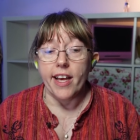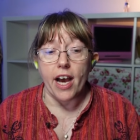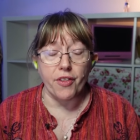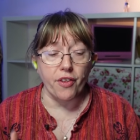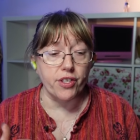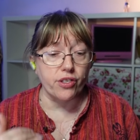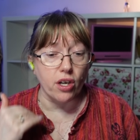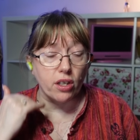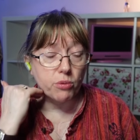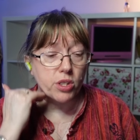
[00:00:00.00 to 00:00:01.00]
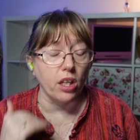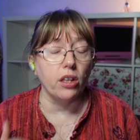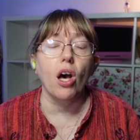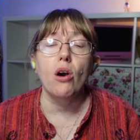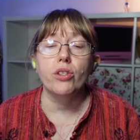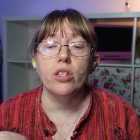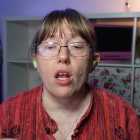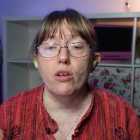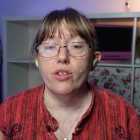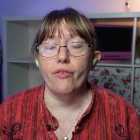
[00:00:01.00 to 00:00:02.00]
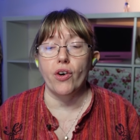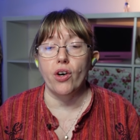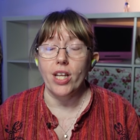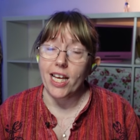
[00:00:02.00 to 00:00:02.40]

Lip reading: I thought the song was loads and loads of fun.